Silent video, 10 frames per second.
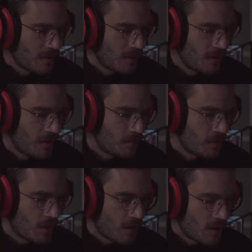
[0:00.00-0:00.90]

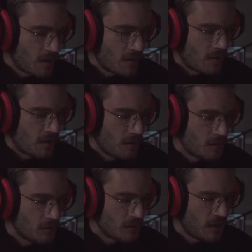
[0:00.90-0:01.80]
Nimdoc,
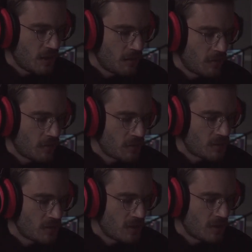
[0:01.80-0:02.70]
which was the name the
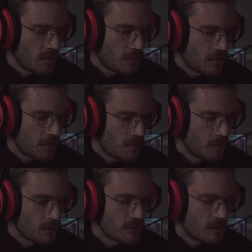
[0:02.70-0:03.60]
machine
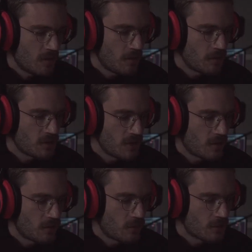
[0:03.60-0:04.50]

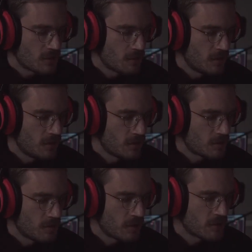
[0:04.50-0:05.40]
had forced him to use
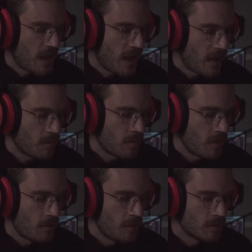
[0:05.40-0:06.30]
because Am
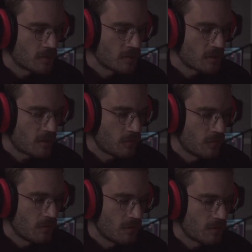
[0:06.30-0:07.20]
amused itself
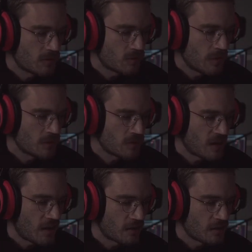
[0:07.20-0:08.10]
with strange
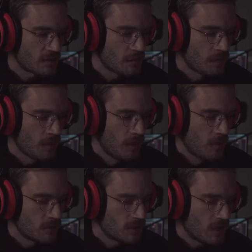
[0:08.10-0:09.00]
sounds,
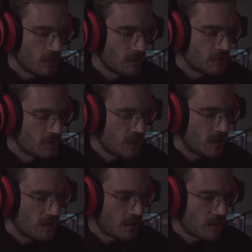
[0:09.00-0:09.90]
was
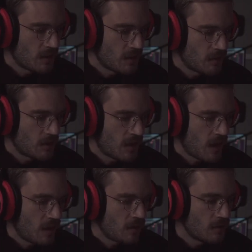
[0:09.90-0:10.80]
hallucinating that there were
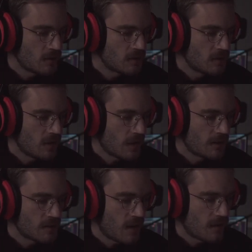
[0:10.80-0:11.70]
canned goods in the
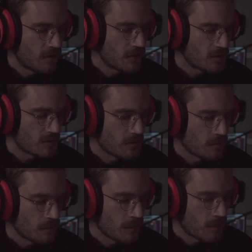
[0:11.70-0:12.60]
ice caverns.
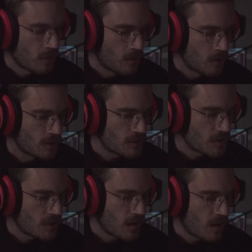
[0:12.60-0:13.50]
Gorster
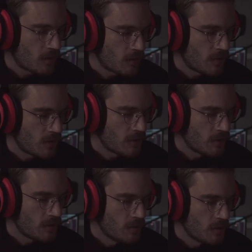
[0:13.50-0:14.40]
and I were very
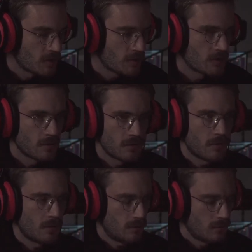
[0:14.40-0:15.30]
dubious.
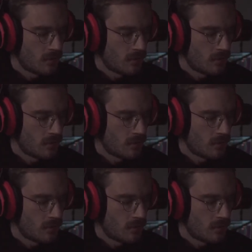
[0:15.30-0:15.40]
Oh.